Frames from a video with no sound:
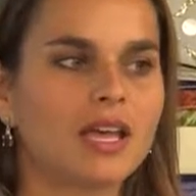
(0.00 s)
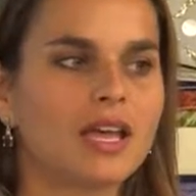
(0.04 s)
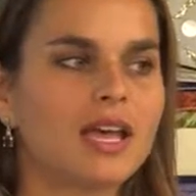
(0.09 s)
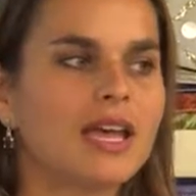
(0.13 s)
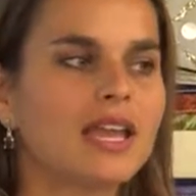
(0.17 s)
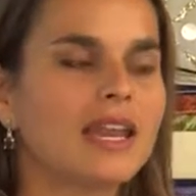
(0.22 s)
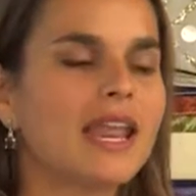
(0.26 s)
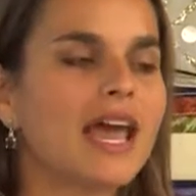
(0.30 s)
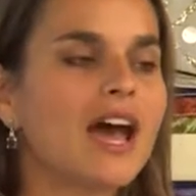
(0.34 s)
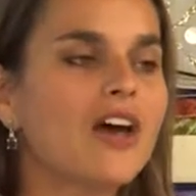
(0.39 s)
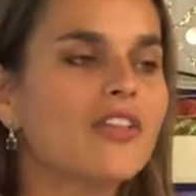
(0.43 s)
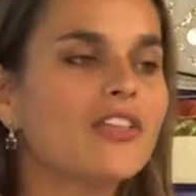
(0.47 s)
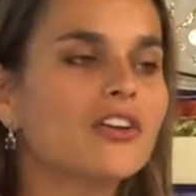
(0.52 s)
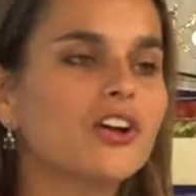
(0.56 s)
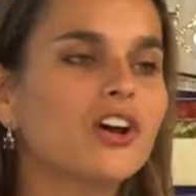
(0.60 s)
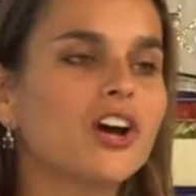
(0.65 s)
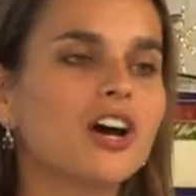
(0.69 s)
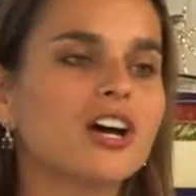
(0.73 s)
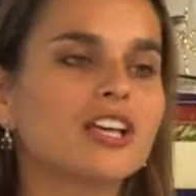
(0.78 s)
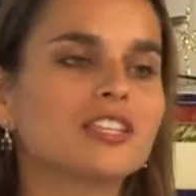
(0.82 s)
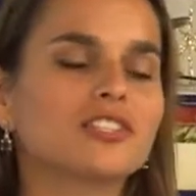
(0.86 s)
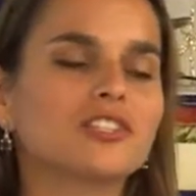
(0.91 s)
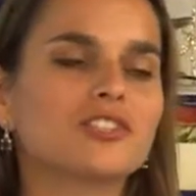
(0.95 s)
Now the
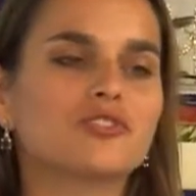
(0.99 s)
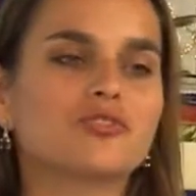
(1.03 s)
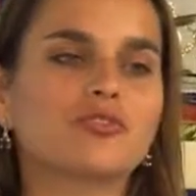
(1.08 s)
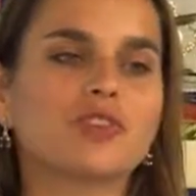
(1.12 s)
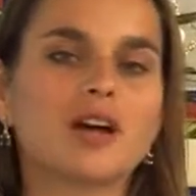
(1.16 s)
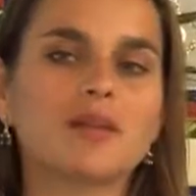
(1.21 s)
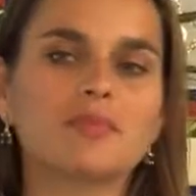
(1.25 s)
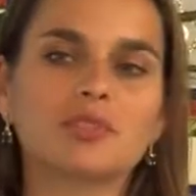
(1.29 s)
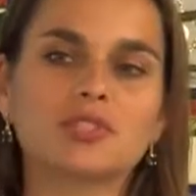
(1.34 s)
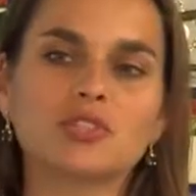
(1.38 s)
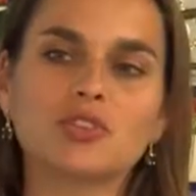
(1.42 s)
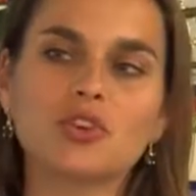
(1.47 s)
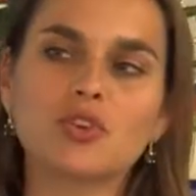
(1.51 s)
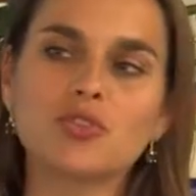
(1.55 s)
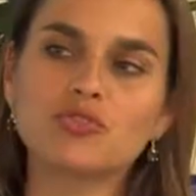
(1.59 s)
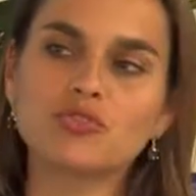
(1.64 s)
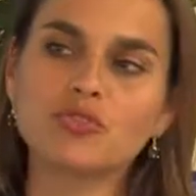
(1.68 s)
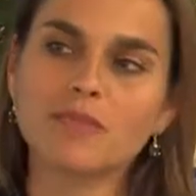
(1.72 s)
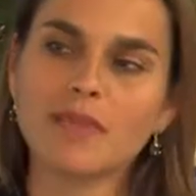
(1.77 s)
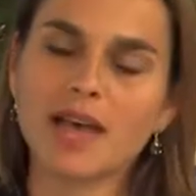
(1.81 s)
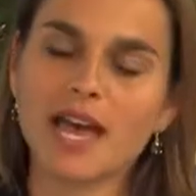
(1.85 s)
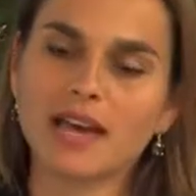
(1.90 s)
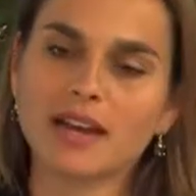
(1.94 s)
cost has dropped so
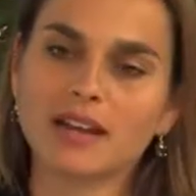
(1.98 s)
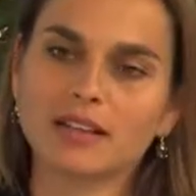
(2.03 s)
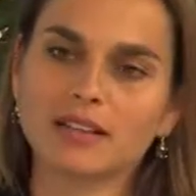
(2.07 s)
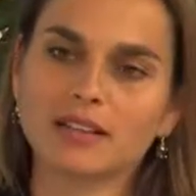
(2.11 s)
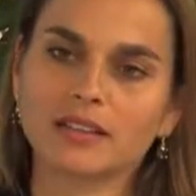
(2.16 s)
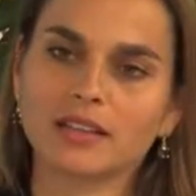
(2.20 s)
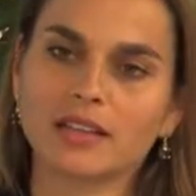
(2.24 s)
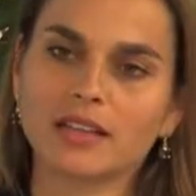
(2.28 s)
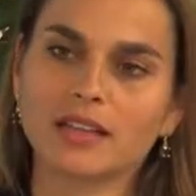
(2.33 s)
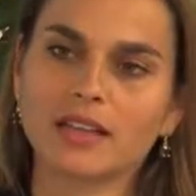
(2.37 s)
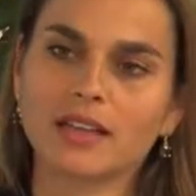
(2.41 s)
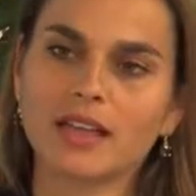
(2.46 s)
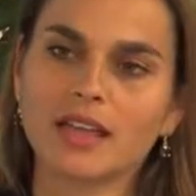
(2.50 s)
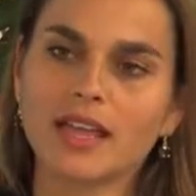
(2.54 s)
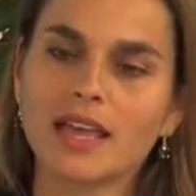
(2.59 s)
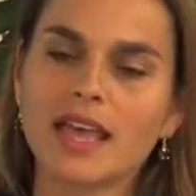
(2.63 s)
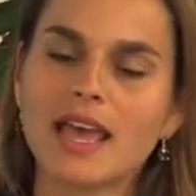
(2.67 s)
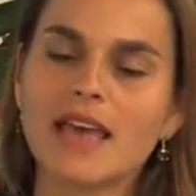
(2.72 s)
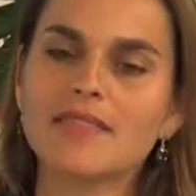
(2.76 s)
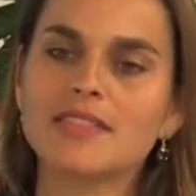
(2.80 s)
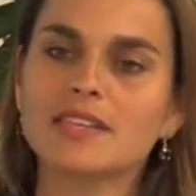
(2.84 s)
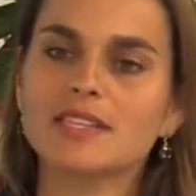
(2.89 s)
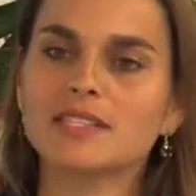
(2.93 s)
dramatically
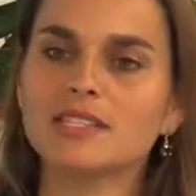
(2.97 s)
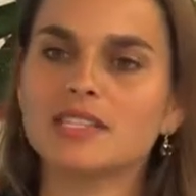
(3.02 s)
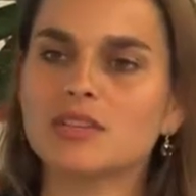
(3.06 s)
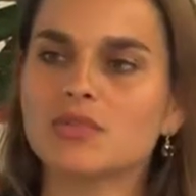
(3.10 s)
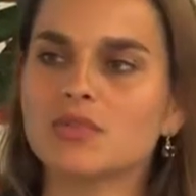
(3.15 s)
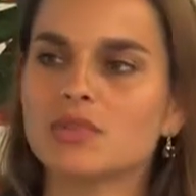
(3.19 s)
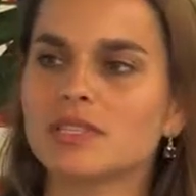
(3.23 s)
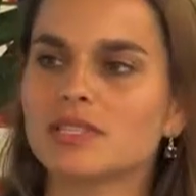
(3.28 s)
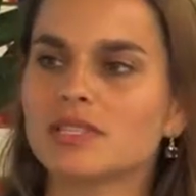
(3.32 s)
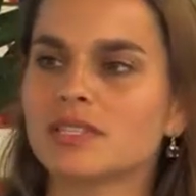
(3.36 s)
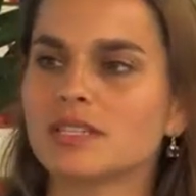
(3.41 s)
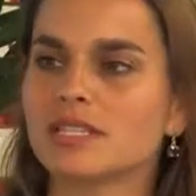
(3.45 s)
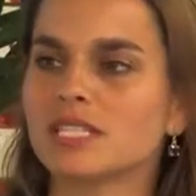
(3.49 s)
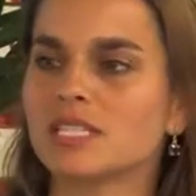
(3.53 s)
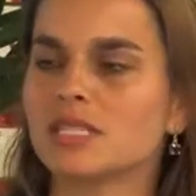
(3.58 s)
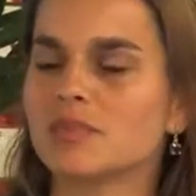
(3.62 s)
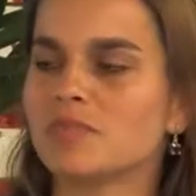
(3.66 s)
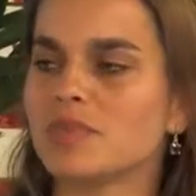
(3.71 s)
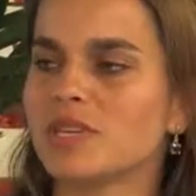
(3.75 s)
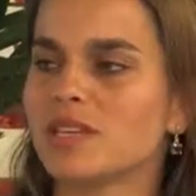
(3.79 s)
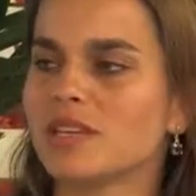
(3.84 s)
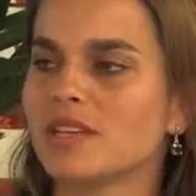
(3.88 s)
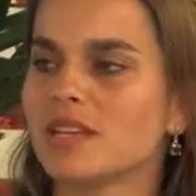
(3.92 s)
and the sequencing
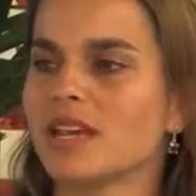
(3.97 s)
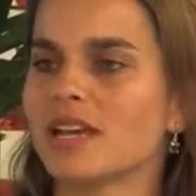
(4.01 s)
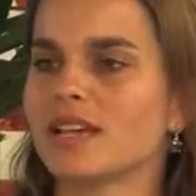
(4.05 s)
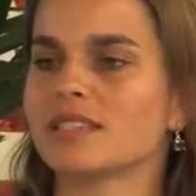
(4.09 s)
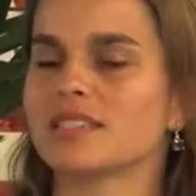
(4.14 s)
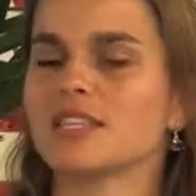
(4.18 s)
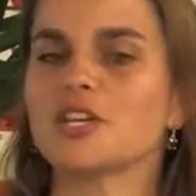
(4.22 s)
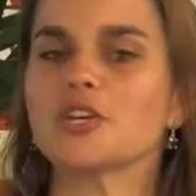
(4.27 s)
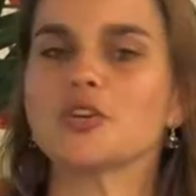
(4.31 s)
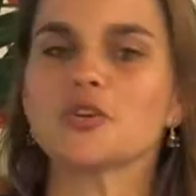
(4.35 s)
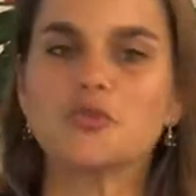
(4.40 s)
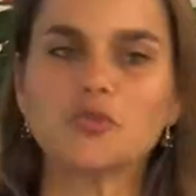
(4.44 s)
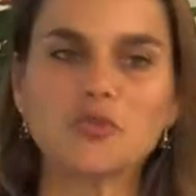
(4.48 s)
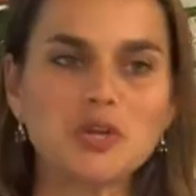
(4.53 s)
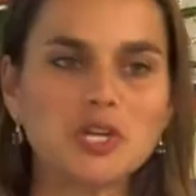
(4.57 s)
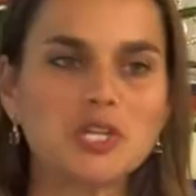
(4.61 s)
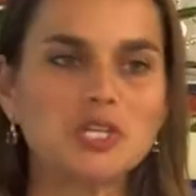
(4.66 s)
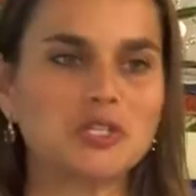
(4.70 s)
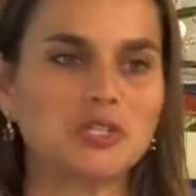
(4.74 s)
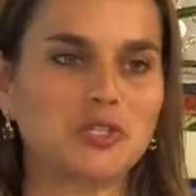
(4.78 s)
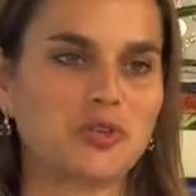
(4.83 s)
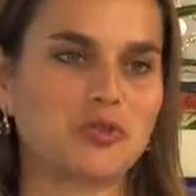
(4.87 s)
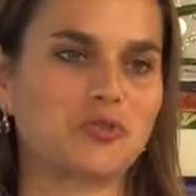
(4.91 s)
speed has
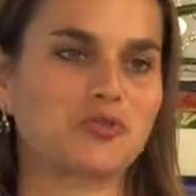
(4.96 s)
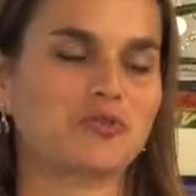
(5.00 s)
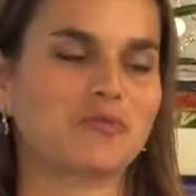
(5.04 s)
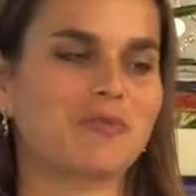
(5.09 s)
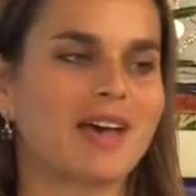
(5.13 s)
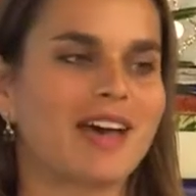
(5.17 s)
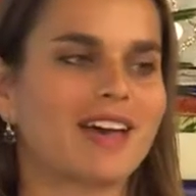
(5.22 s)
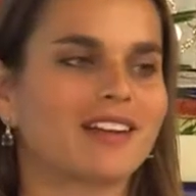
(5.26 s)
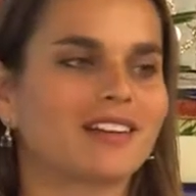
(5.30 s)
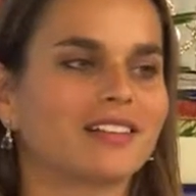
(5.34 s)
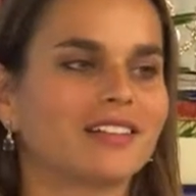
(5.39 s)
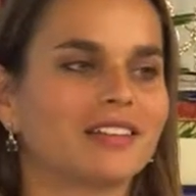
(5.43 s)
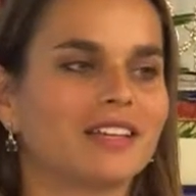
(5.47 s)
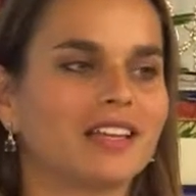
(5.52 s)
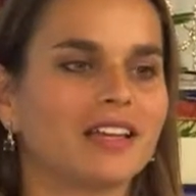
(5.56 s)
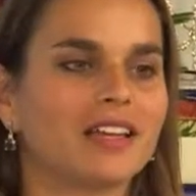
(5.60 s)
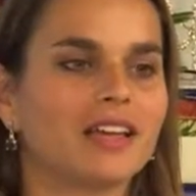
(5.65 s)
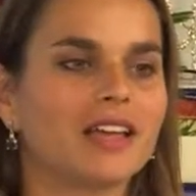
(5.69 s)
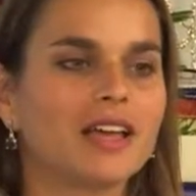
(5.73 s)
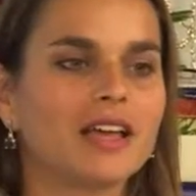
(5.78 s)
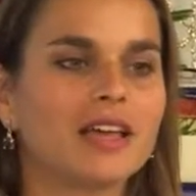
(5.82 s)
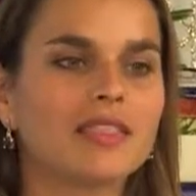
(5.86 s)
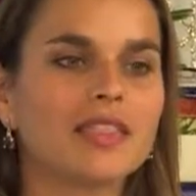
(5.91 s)
increased so
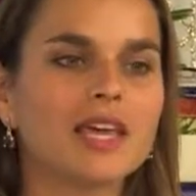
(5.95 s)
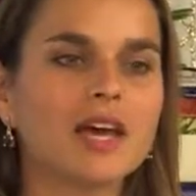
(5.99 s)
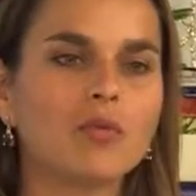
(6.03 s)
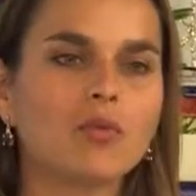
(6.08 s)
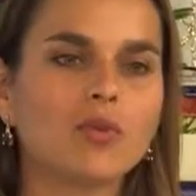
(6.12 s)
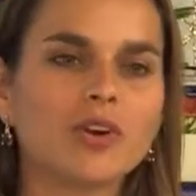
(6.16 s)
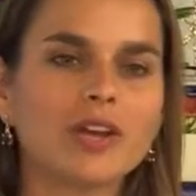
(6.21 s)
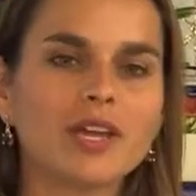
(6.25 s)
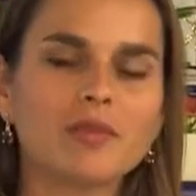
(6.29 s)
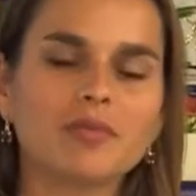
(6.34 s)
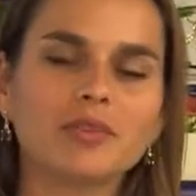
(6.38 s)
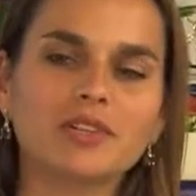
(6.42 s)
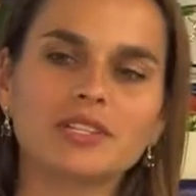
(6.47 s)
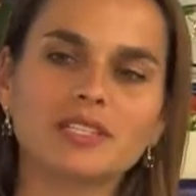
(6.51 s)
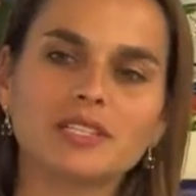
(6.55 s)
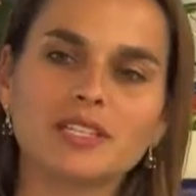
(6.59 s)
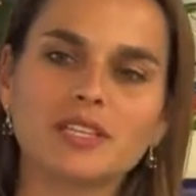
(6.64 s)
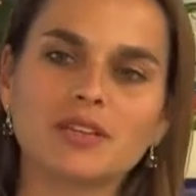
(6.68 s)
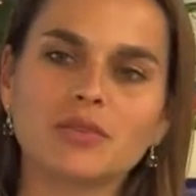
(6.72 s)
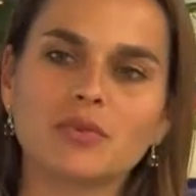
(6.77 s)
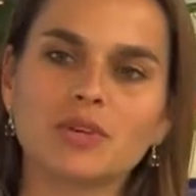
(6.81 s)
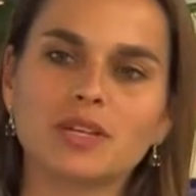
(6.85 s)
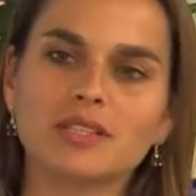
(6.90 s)
dramatically that we're able to
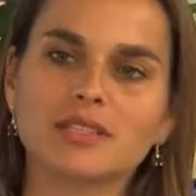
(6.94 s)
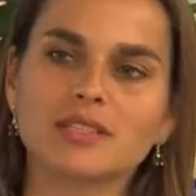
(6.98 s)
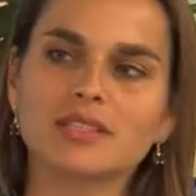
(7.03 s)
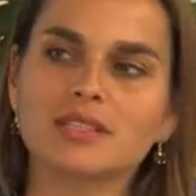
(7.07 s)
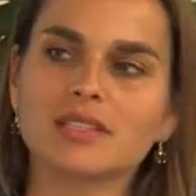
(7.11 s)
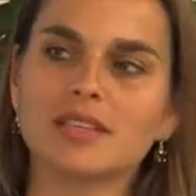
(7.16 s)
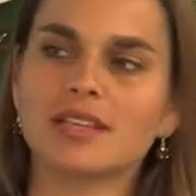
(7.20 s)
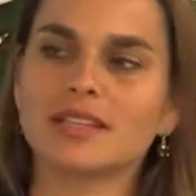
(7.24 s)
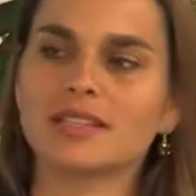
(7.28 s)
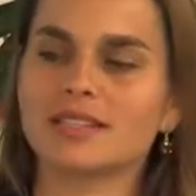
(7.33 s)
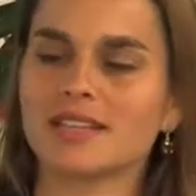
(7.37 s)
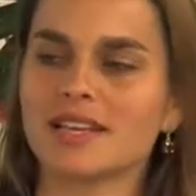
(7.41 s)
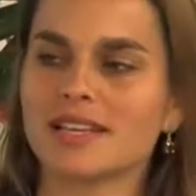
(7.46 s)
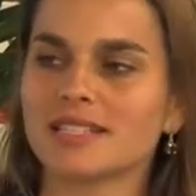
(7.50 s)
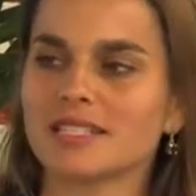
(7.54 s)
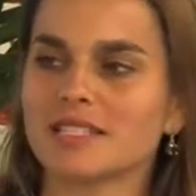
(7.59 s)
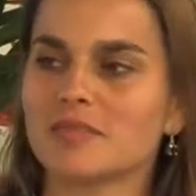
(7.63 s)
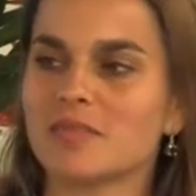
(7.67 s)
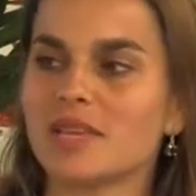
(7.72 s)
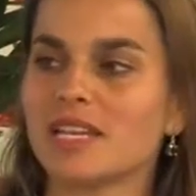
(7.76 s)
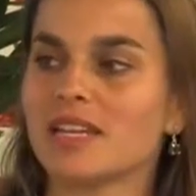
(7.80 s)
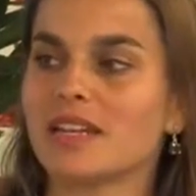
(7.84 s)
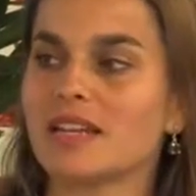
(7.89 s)
sequence, it's
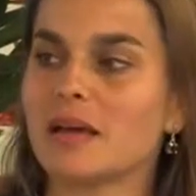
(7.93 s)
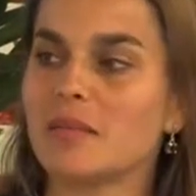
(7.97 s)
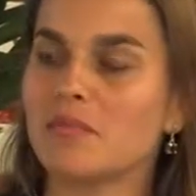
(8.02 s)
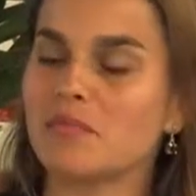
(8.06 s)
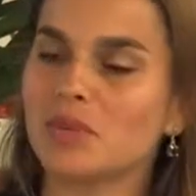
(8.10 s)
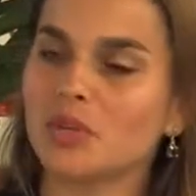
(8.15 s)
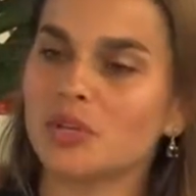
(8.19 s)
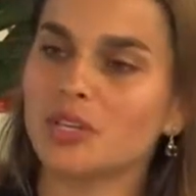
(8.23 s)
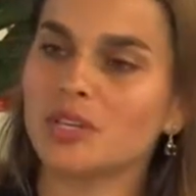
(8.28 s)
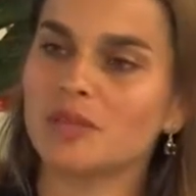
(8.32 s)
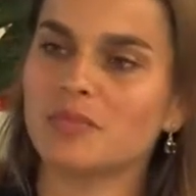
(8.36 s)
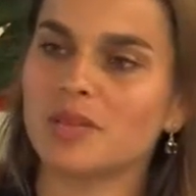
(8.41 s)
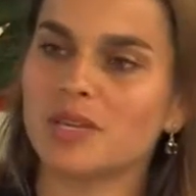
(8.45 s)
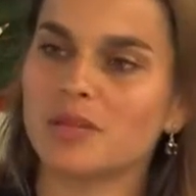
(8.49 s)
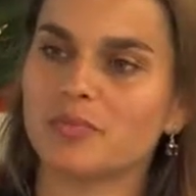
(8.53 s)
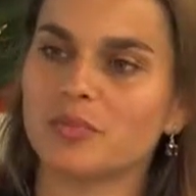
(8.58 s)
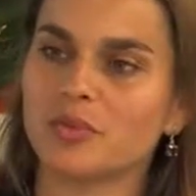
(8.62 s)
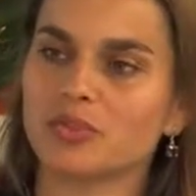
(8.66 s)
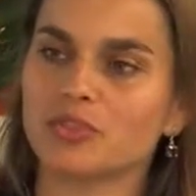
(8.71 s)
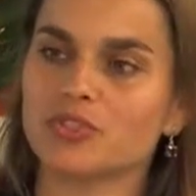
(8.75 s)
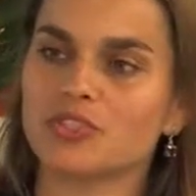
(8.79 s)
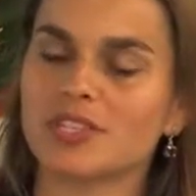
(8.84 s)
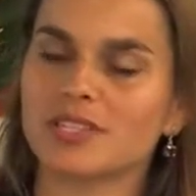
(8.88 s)
estimated, a million
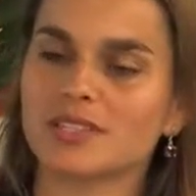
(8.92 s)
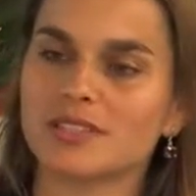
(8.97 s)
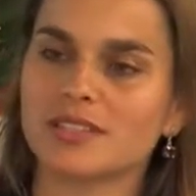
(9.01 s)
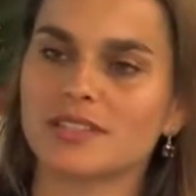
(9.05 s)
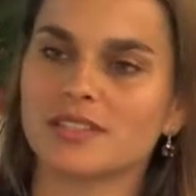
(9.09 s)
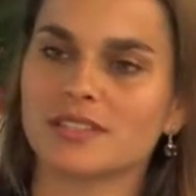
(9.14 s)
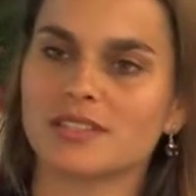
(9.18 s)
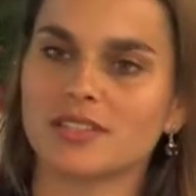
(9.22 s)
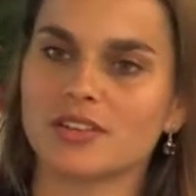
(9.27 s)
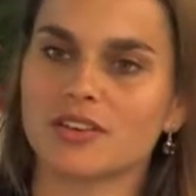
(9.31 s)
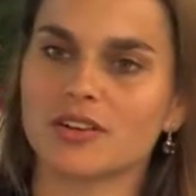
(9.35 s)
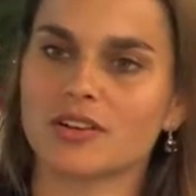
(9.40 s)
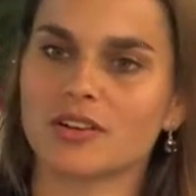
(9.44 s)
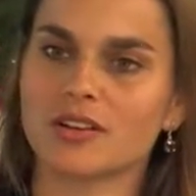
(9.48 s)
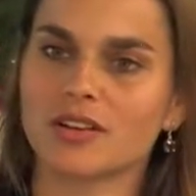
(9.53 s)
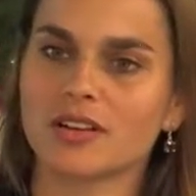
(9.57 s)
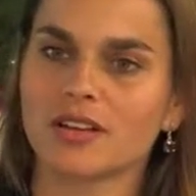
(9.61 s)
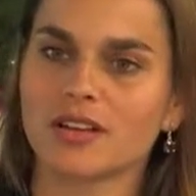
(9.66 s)
people just this year